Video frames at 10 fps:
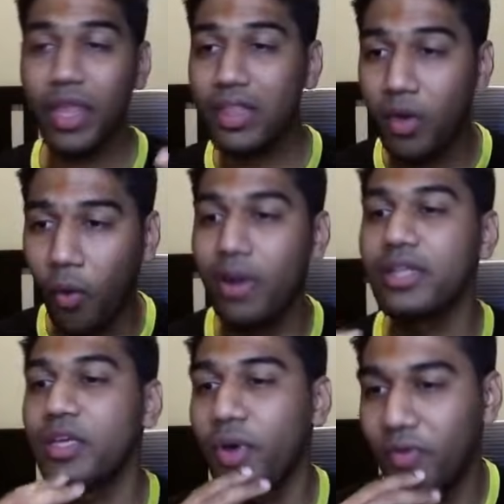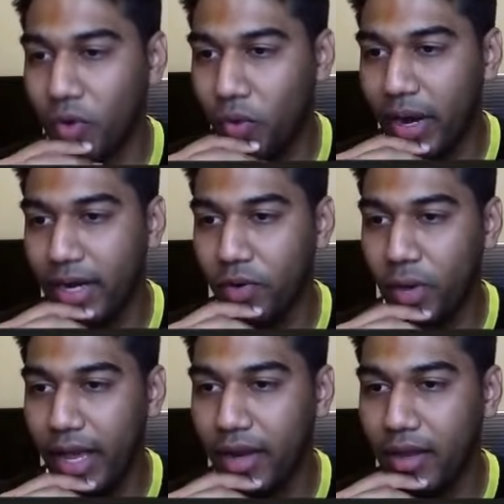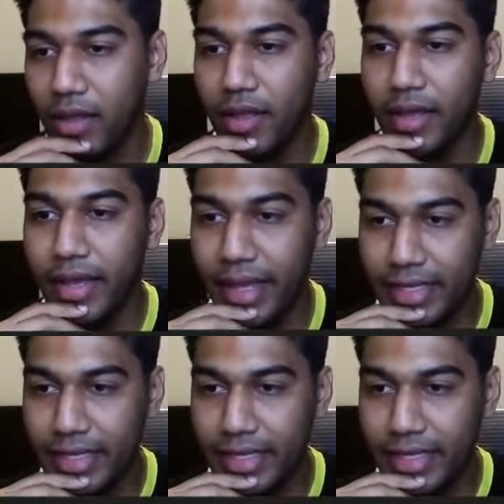The only thing you have to go ahead and do here